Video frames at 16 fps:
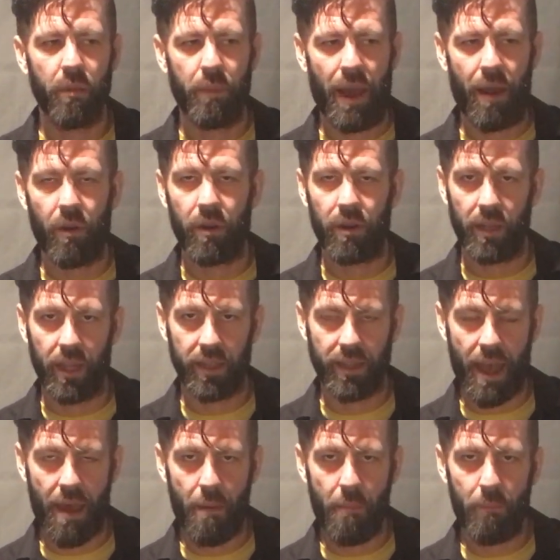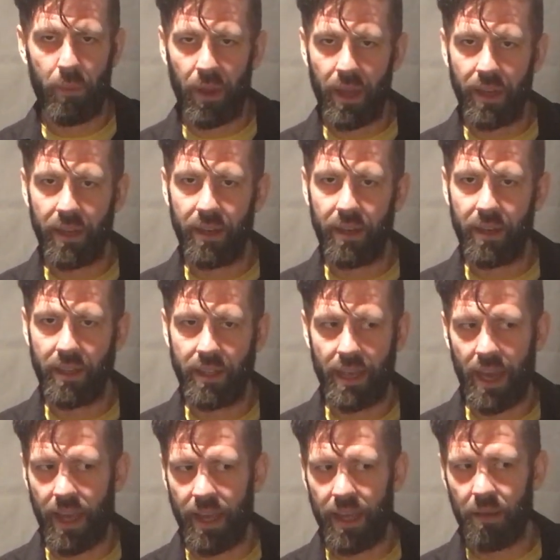power like that. But
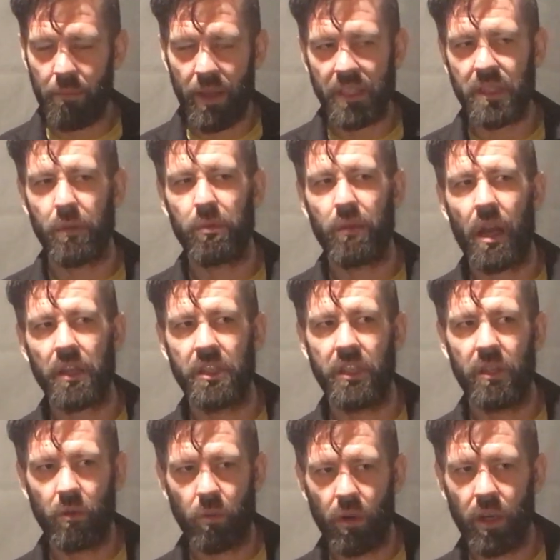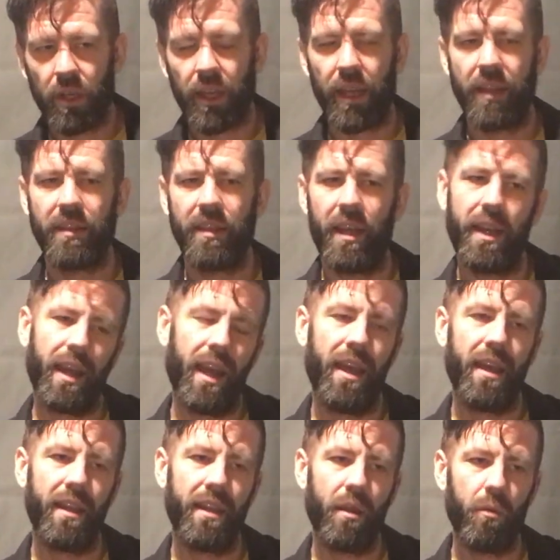hey, it makes the blockchain work, and like,
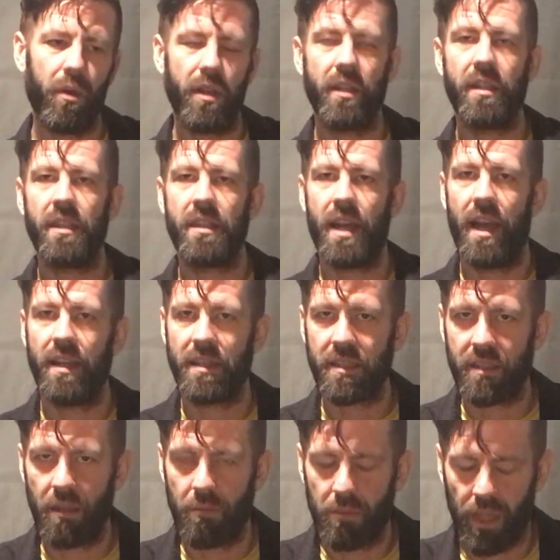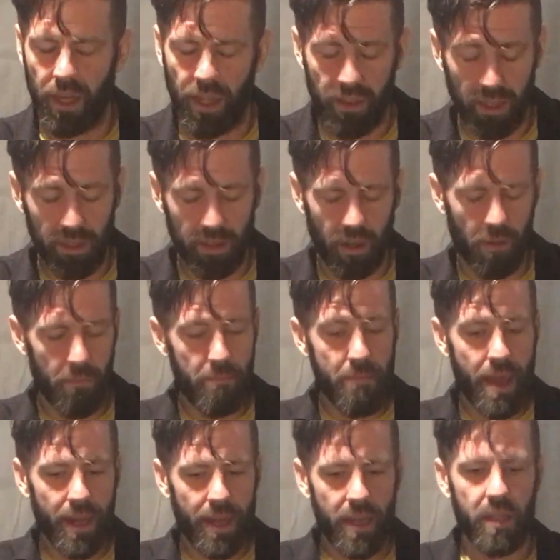hey, they wanted to tie it to something. I think there are
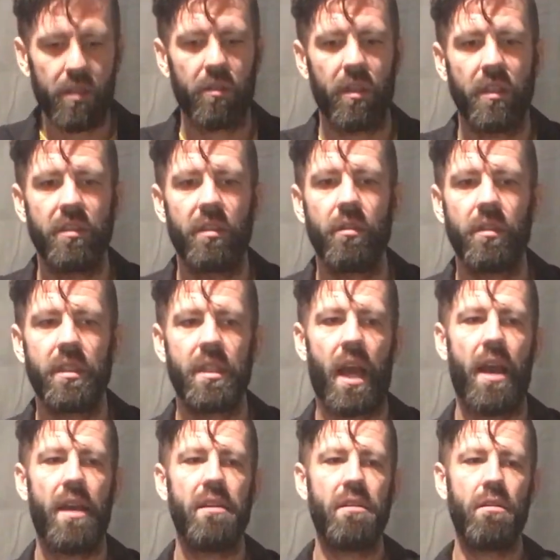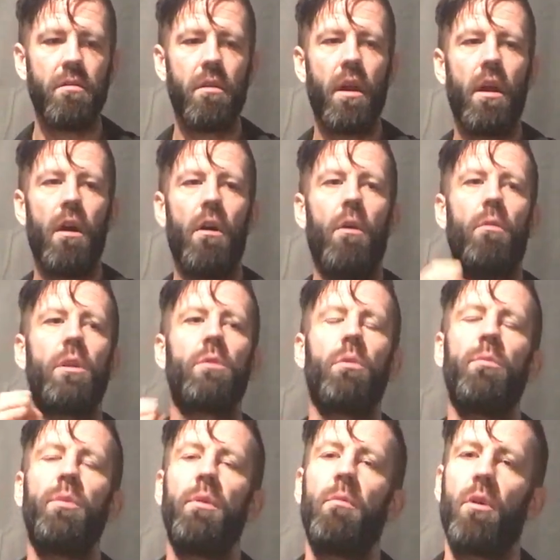many other things you could tie it to, which
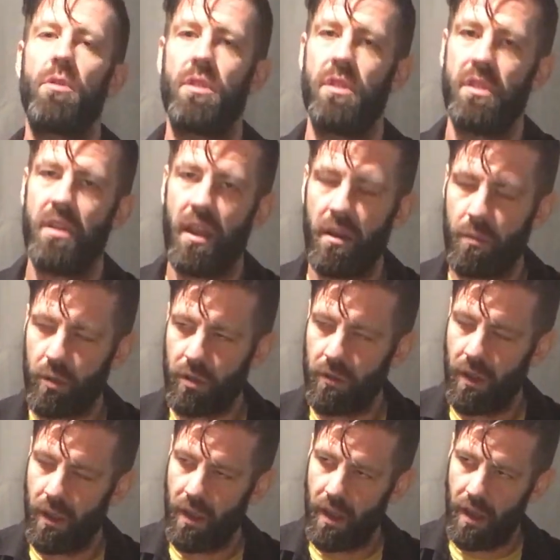will be more sustainable.